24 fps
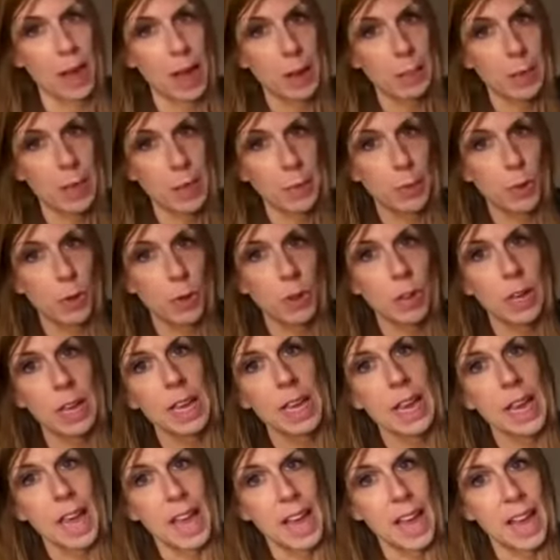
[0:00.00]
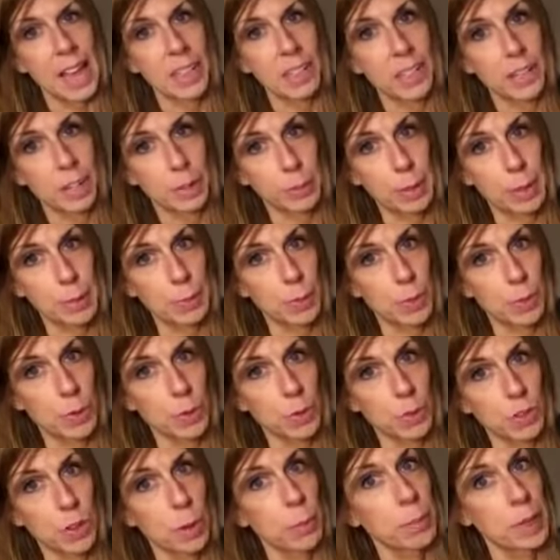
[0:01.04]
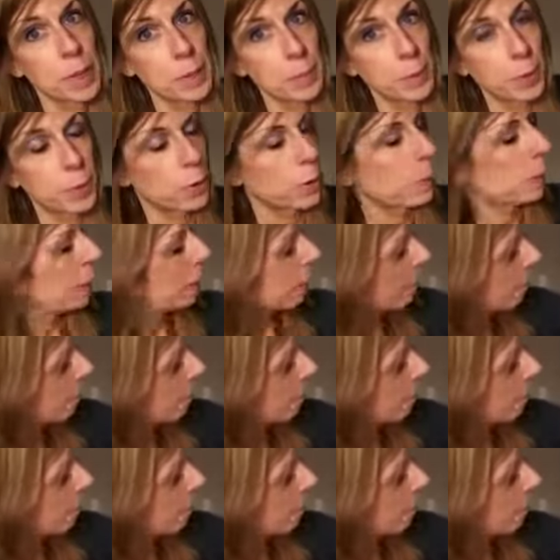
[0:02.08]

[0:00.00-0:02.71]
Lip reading: my people and their people's people.